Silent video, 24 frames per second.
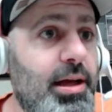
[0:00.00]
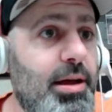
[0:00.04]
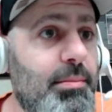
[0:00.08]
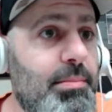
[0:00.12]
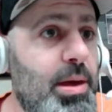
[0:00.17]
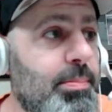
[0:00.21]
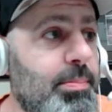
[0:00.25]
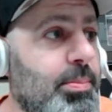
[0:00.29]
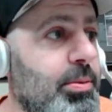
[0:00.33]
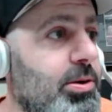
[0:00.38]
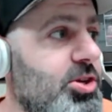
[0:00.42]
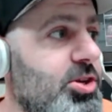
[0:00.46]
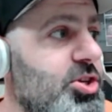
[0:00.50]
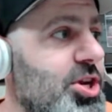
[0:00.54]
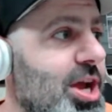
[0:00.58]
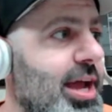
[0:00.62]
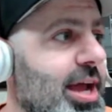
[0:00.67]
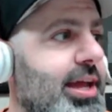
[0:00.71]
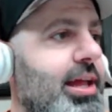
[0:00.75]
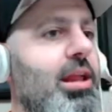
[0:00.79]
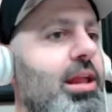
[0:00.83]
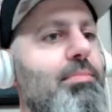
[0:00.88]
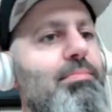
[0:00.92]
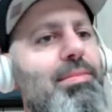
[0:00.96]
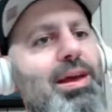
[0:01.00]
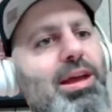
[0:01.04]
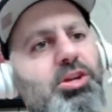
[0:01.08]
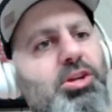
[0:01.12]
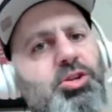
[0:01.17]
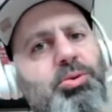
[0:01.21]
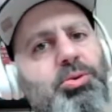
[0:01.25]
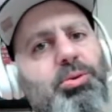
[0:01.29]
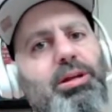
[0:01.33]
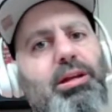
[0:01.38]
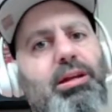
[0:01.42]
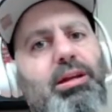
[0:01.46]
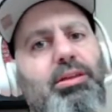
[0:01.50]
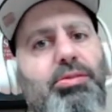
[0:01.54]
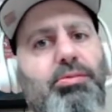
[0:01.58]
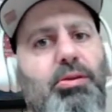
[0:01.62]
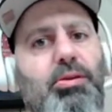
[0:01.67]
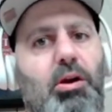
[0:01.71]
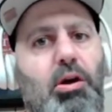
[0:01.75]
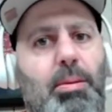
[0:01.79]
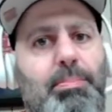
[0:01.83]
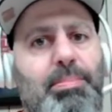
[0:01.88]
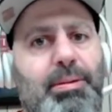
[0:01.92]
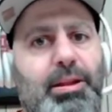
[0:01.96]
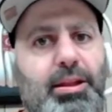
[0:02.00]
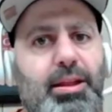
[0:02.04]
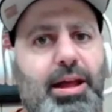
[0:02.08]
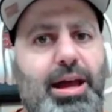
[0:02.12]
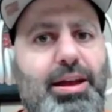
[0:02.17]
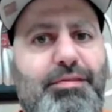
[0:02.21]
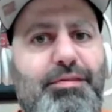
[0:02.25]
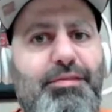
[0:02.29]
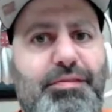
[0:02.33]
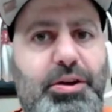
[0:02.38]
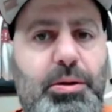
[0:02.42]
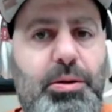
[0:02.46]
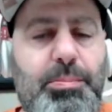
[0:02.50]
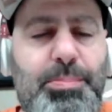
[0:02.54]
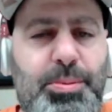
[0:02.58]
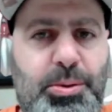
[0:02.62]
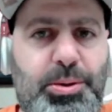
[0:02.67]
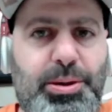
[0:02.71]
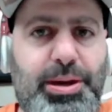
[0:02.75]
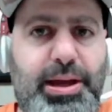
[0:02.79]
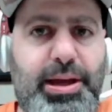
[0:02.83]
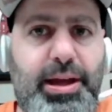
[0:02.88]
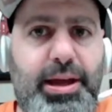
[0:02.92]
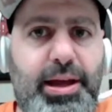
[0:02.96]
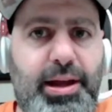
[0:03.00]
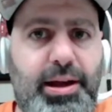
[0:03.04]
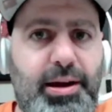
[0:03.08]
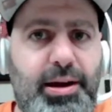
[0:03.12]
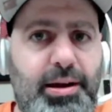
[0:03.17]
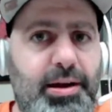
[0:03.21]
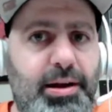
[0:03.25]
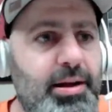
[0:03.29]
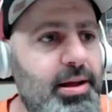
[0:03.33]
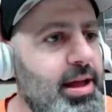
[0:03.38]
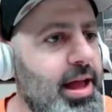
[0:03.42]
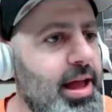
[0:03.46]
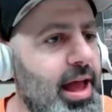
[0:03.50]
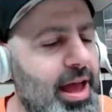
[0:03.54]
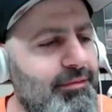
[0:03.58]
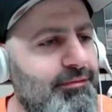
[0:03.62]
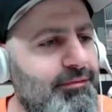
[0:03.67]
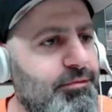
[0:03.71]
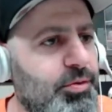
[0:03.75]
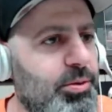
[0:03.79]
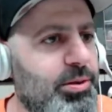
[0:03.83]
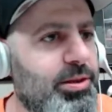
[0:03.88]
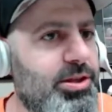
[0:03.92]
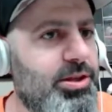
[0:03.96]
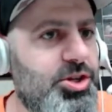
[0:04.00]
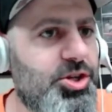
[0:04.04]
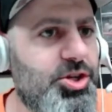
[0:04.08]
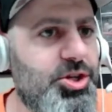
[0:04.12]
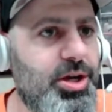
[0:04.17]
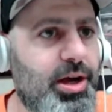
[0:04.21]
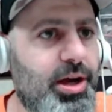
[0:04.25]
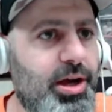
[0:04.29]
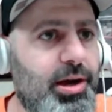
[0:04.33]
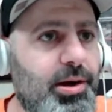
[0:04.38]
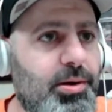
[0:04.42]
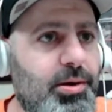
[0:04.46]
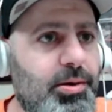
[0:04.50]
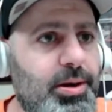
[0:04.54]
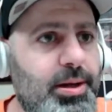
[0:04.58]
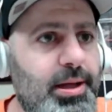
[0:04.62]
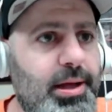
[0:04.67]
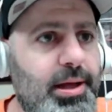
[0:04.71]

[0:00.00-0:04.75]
People are checking in. Make sure you can throw up a like for your boy here and for the show.